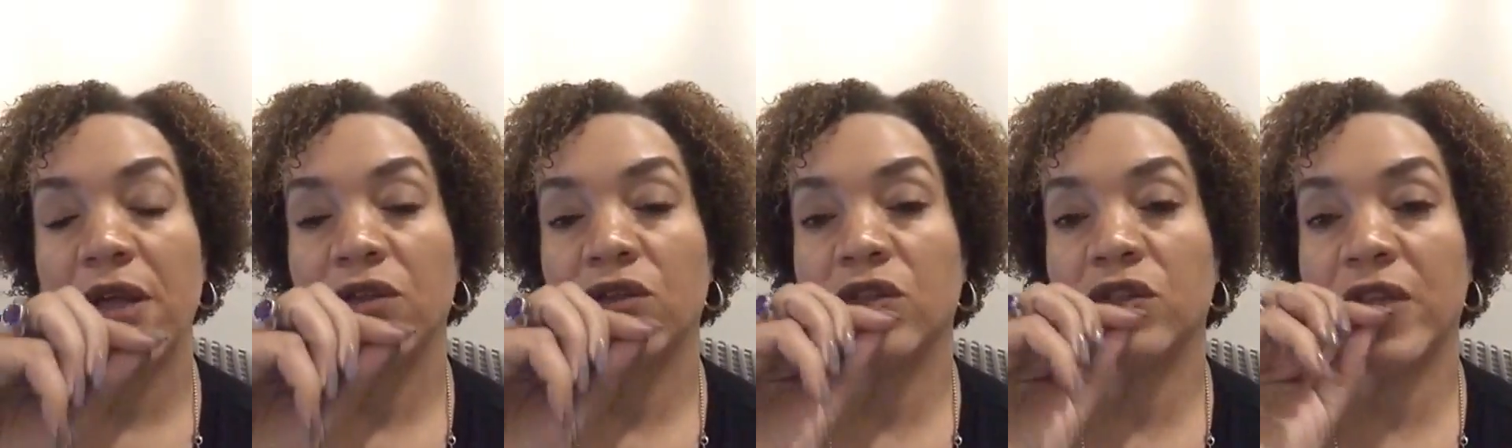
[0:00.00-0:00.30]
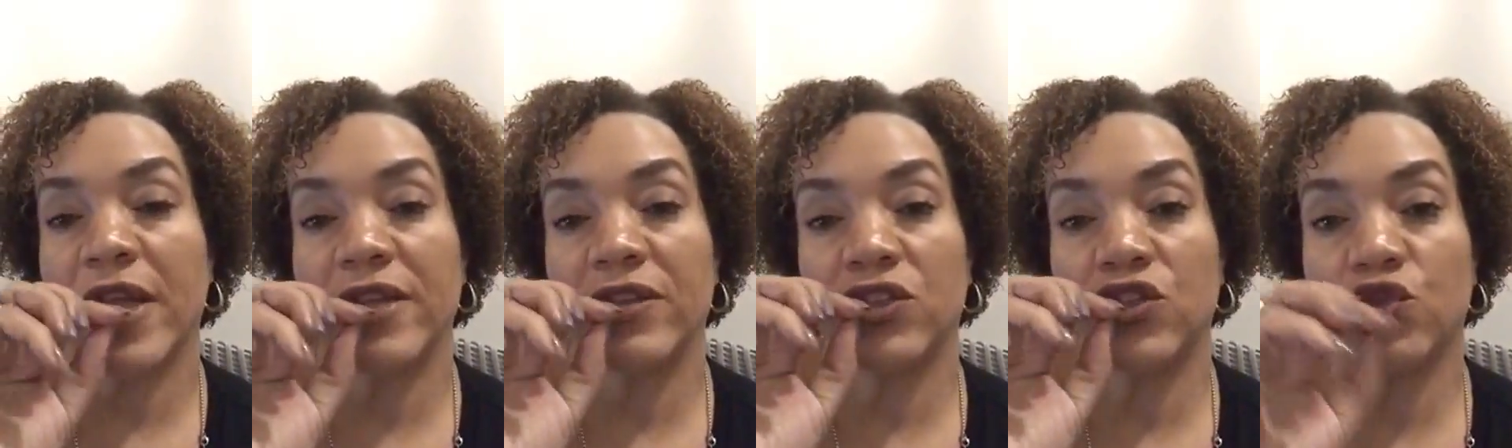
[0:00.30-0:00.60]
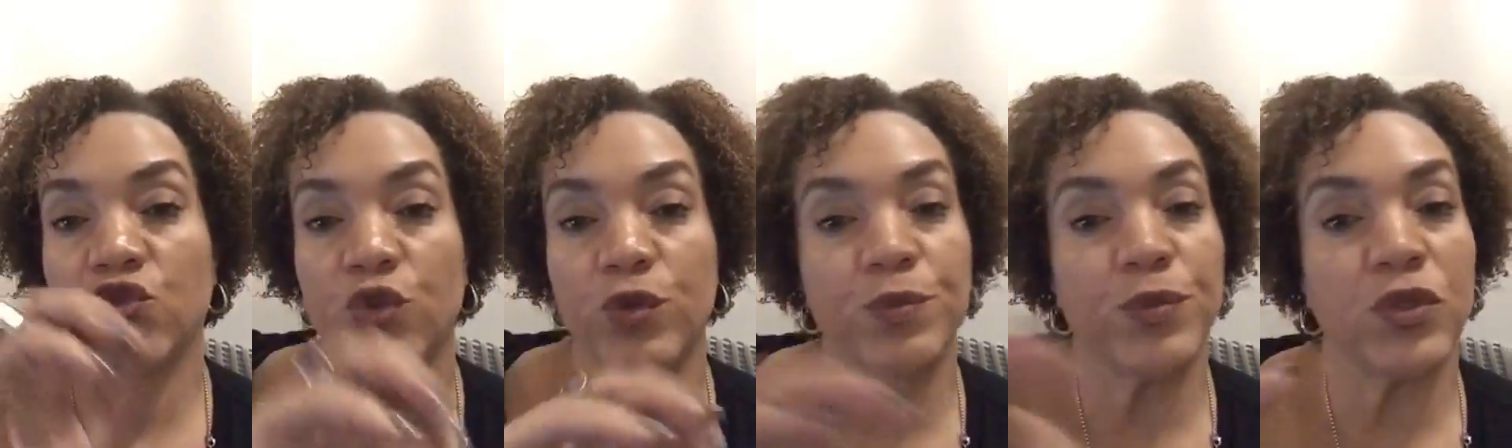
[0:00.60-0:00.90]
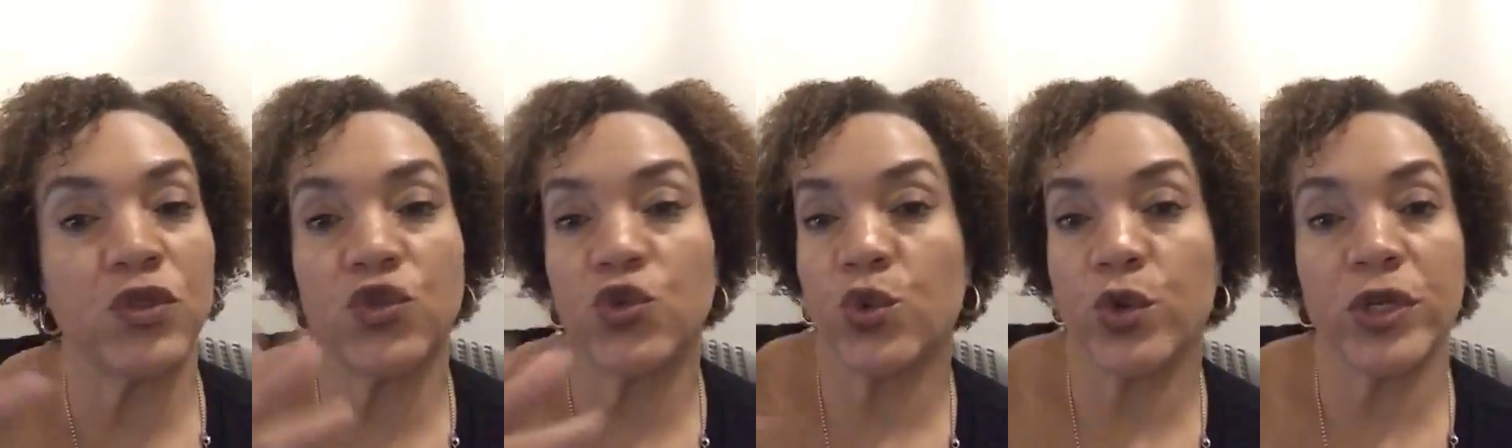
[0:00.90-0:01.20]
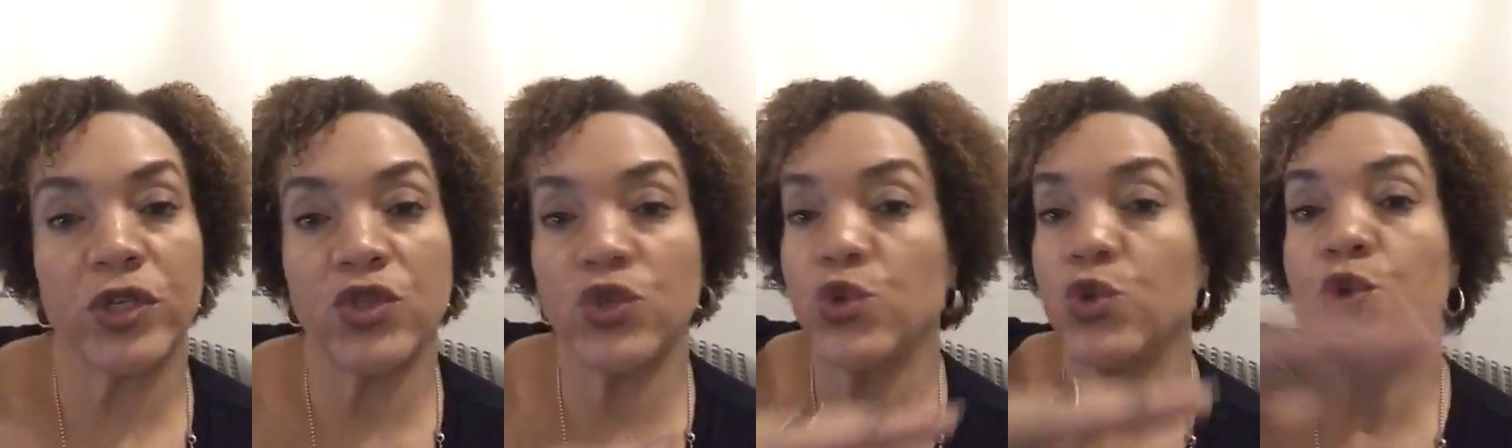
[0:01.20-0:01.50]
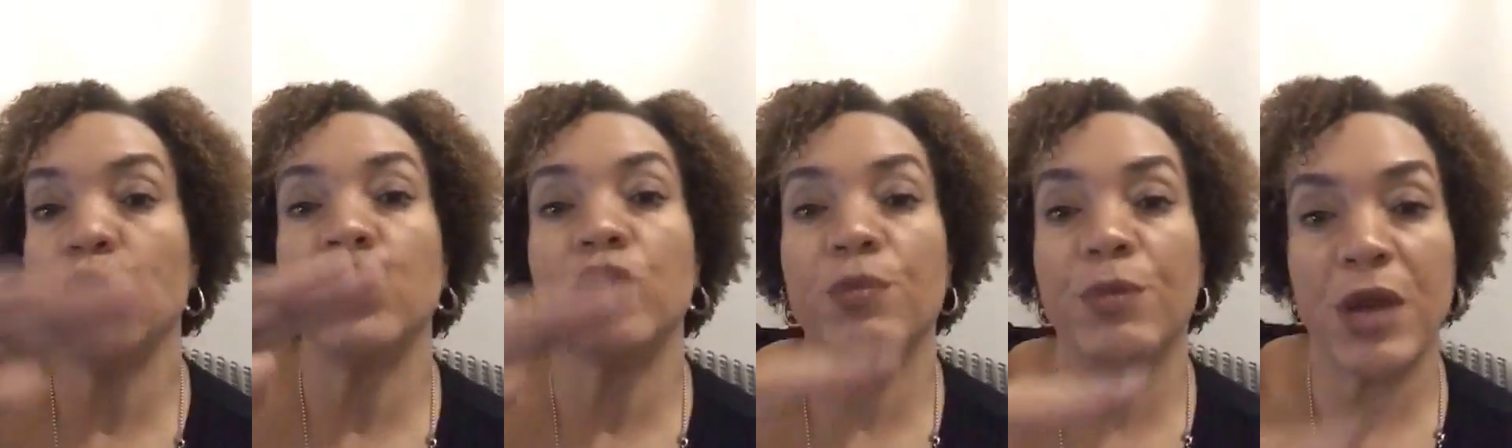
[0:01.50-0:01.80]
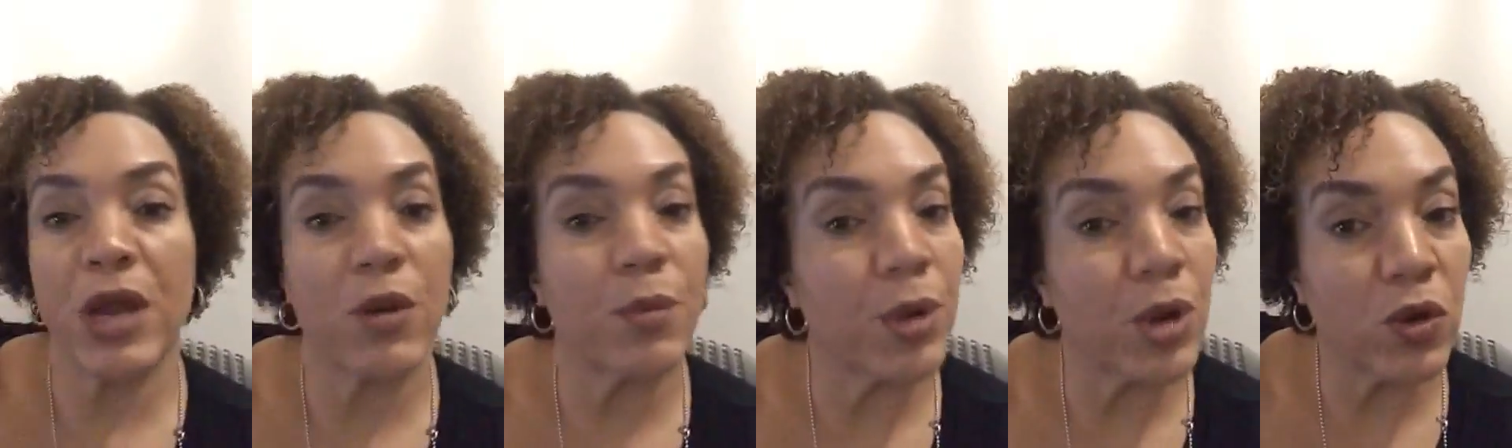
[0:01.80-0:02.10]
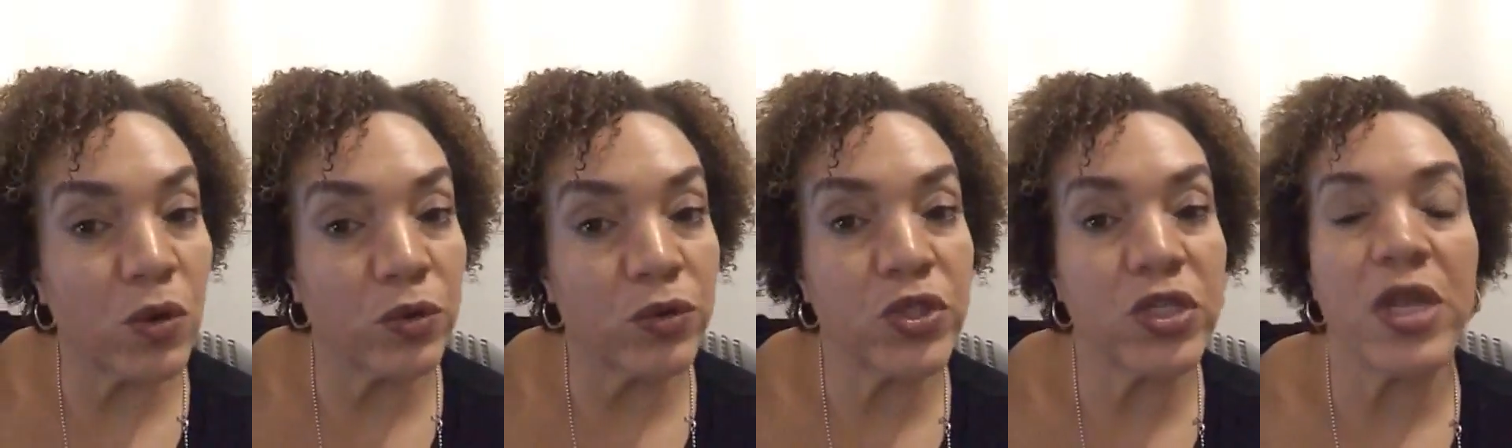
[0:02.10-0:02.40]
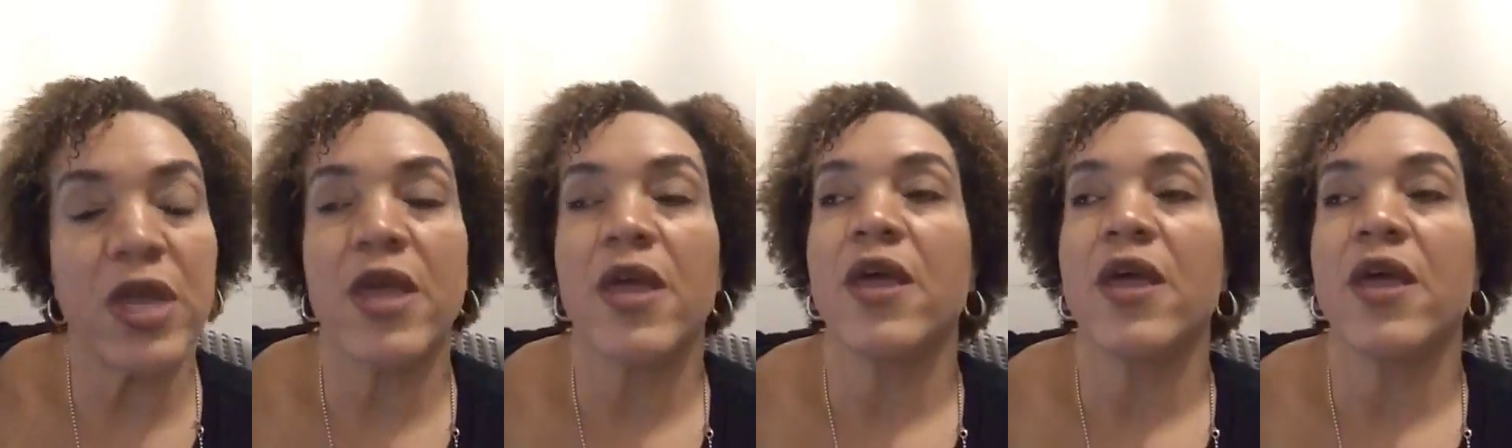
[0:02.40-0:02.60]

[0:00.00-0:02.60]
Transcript: because I had to strip the story to the bare bones.